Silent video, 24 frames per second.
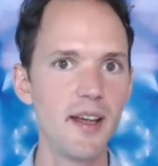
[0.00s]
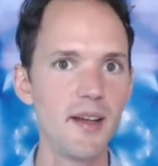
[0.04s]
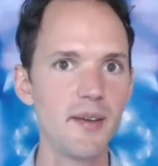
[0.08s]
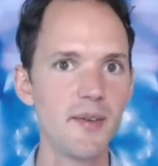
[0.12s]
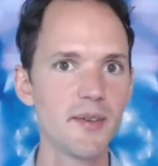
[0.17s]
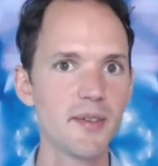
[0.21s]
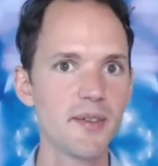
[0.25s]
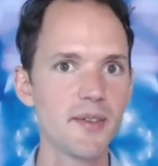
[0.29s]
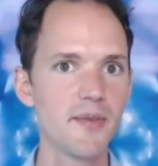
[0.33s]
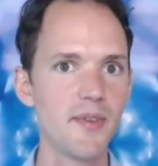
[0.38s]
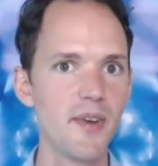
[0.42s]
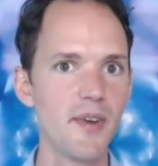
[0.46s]
It
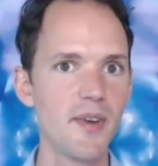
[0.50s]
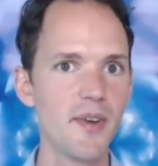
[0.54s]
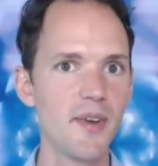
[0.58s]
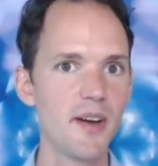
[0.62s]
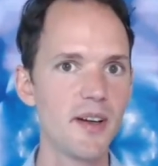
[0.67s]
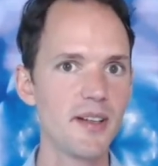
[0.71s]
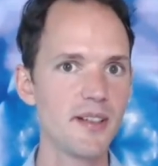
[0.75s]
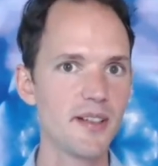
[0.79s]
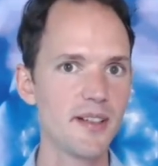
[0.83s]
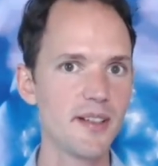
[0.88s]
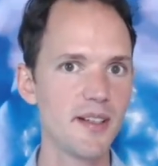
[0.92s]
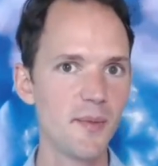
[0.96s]
was very
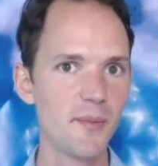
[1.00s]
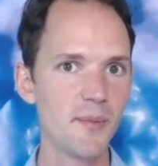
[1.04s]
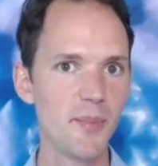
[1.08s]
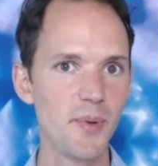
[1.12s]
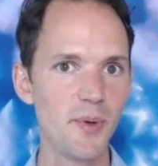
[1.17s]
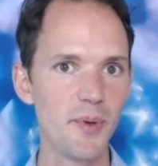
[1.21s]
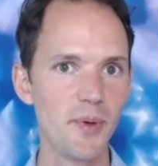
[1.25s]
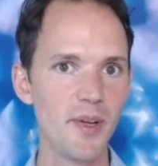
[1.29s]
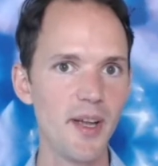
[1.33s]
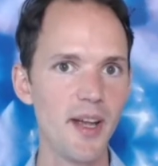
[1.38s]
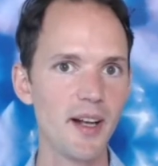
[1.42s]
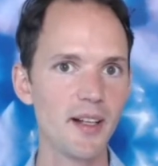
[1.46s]

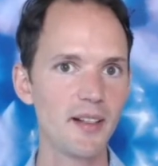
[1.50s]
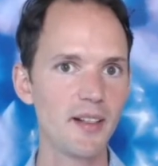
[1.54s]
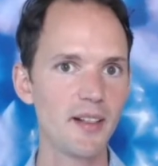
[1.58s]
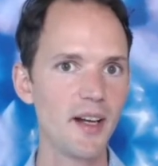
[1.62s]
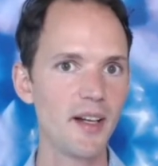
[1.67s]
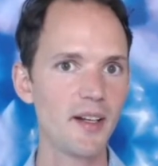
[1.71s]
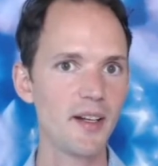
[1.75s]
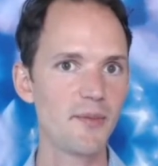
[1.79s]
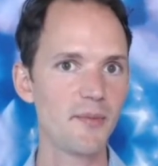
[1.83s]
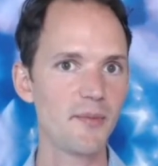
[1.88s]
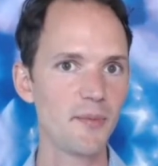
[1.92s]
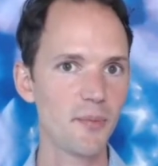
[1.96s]
simple. He had a
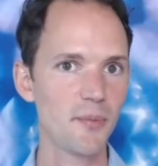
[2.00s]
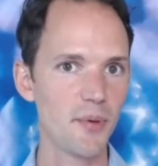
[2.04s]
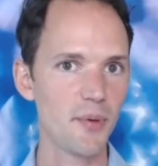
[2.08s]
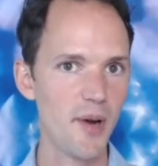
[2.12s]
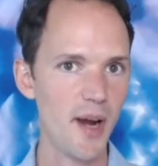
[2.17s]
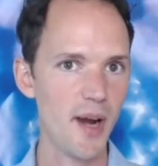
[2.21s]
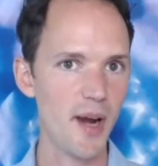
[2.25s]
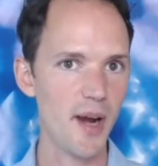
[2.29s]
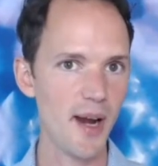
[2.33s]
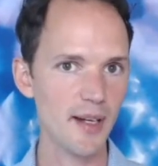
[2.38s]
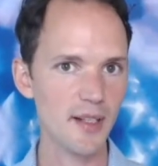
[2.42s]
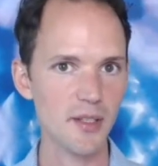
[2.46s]
lot of
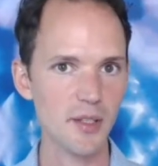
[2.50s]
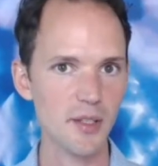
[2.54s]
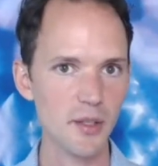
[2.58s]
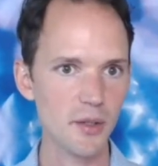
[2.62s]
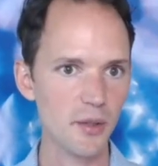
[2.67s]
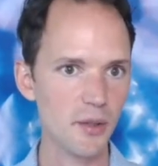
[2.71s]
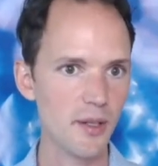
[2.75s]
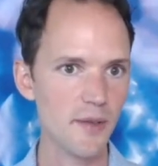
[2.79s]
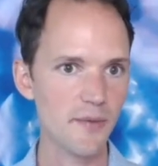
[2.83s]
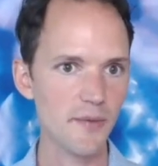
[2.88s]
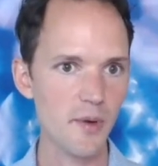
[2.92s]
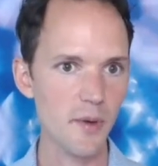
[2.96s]

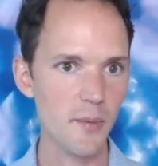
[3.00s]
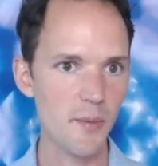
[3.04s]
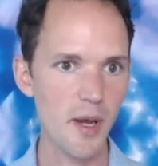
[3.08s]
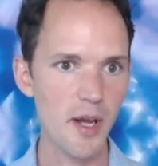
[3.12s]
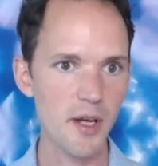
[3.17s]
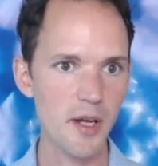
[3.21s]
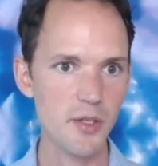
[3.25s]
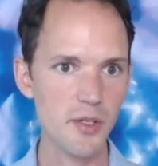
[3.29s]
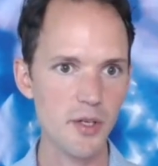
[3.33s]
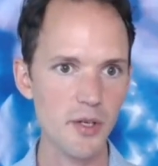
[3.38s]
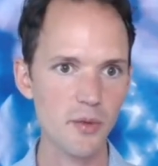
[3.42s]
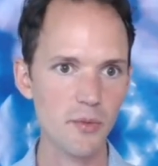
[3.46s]
practical
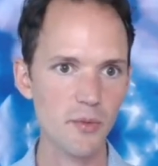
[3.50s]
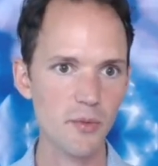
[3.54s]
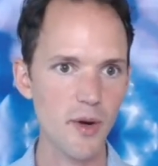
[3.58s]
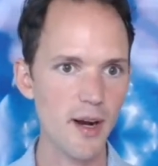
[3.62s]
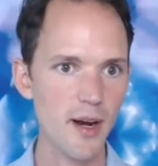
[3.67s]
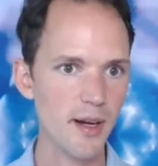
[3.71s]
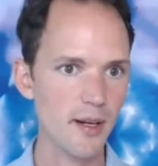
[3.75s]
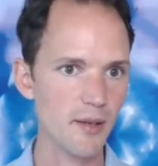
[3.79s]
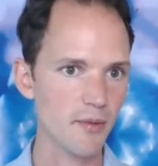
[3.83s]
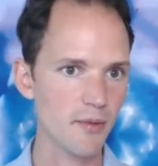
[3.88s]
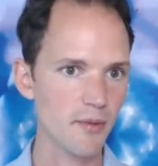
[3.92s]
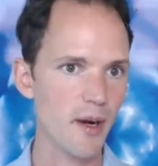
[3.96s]
information
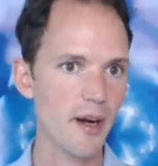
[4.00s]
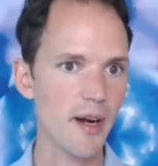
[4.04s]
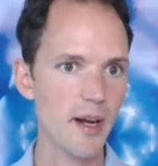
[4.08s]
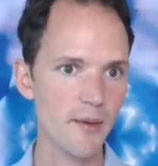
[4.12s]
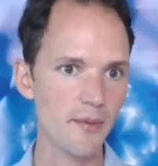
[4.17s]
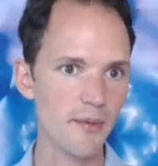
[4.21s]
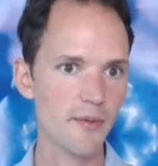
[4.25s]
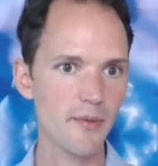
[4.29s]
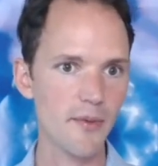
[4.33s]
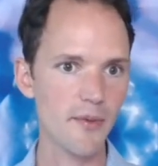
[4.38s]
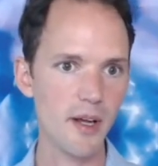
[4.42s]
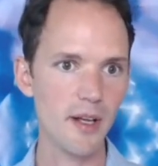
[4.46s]
right right up
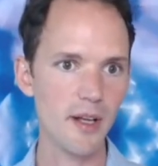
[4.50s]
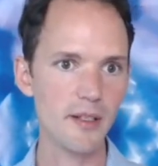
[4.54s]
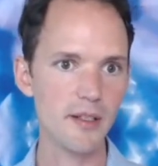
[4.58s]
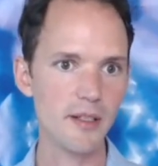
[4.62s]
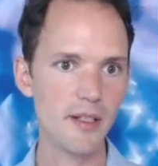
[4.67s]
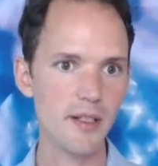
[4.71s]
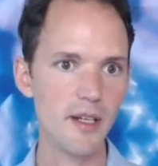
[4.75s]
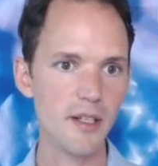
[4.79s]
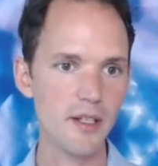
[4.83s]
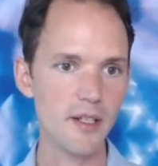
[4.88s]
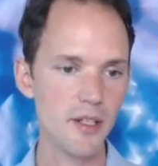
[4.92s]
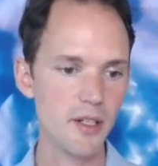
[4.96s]
front,
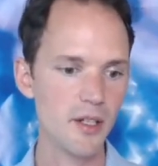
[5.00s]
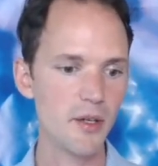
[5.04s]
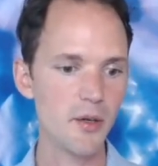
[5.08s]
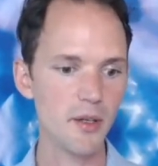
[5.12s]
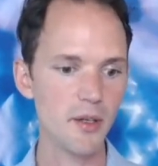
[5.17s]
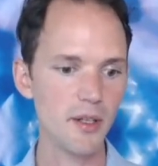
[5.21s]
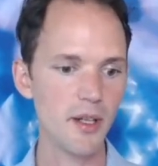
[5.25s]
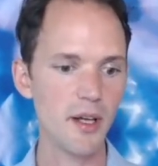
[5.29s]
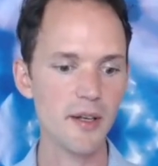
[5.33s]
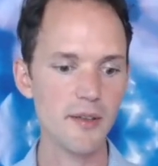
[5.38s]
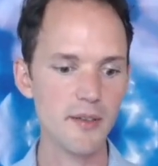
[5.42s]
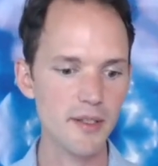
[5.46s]
teaching you a
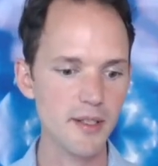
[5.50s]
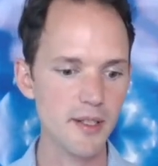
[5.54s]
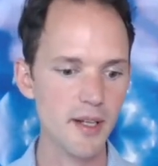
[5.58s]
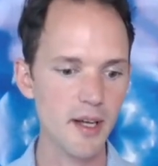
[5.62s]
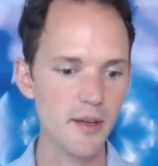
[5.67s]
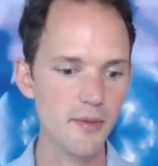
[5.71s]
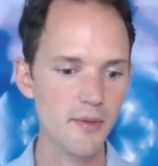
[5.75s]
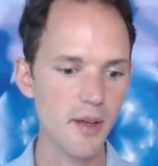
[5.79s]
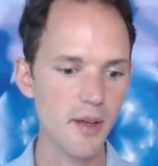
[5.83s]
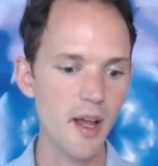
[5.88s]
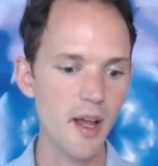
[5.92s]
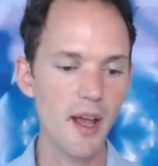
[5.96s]
lot of stuff.